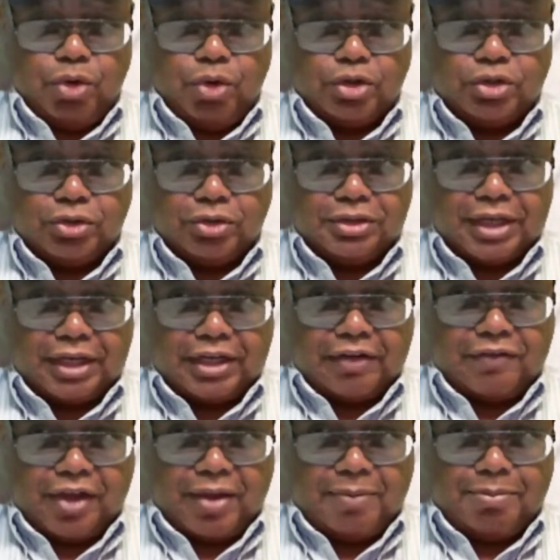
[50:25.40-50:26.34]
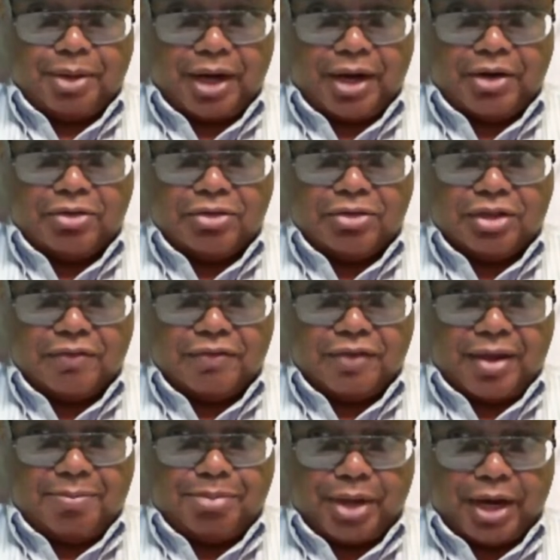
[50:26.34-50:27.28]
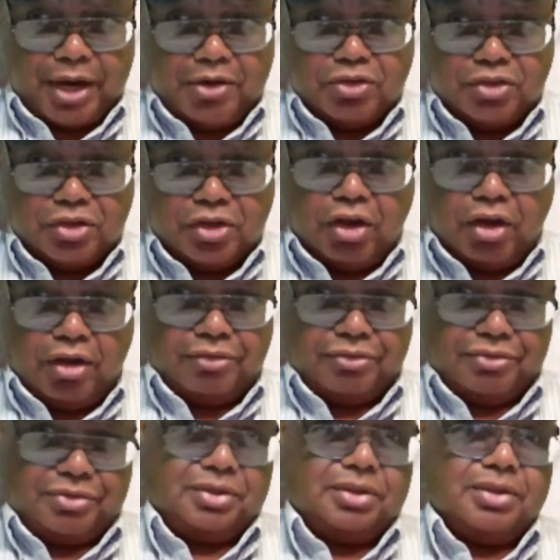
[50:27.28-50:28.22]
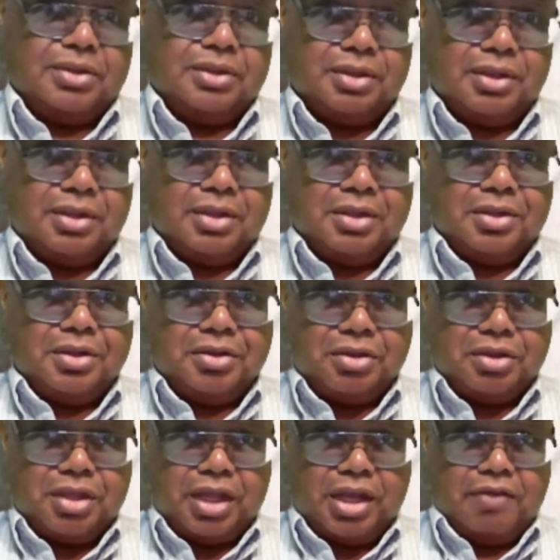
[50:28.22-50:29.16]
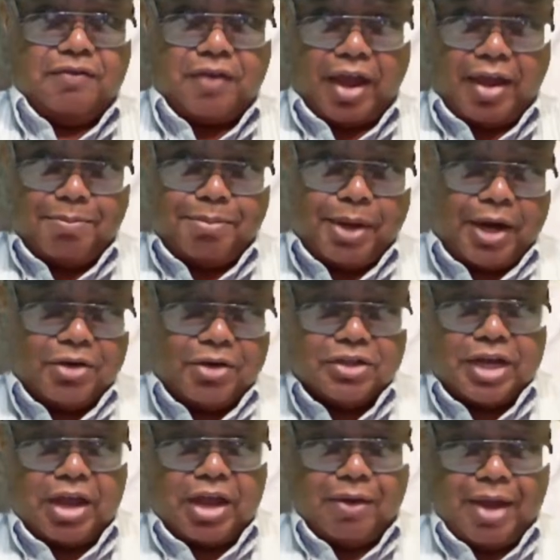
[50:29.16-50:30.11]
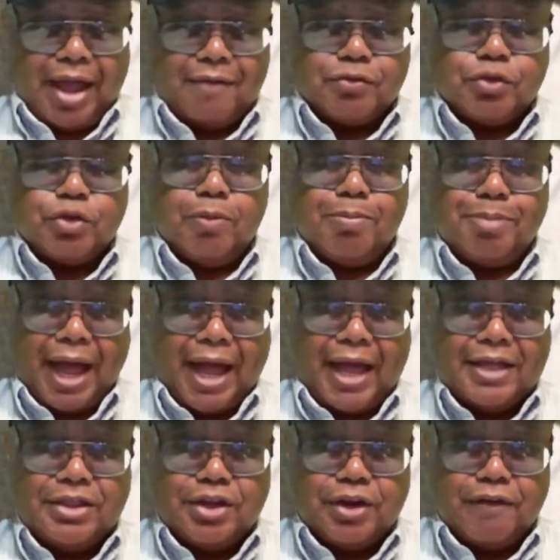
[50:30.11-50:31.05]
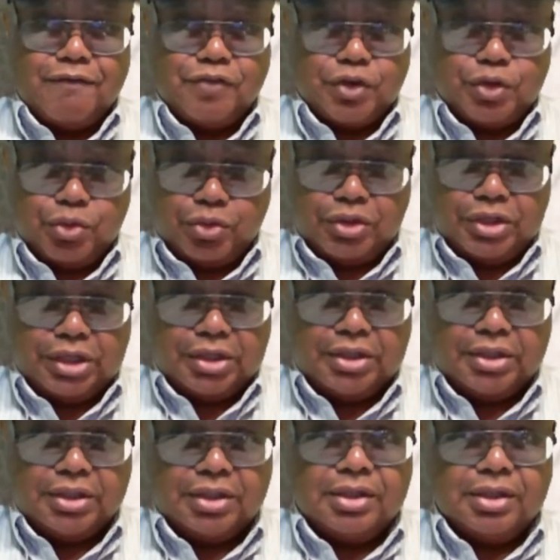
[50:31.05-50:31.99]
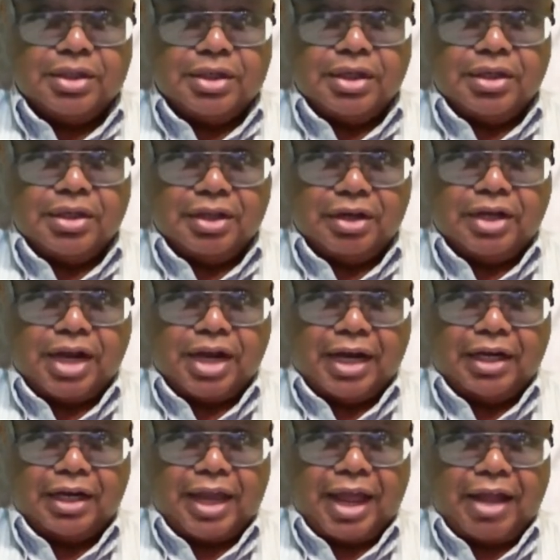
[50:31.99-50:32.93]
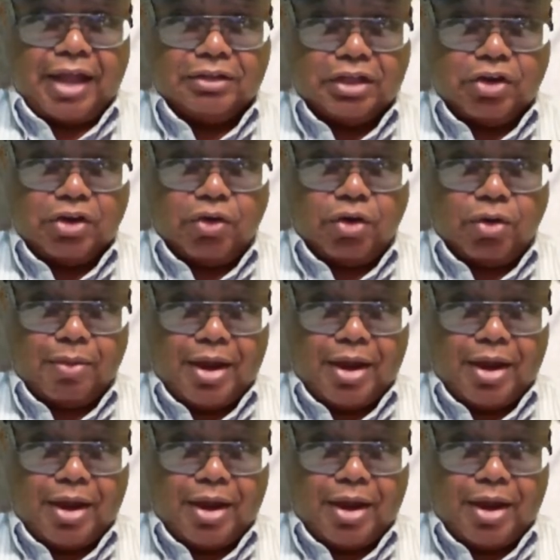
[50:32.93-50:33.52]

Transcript: immortals and the vampires. The vampires lost. The vampires now have to buy their food. They're not allowed to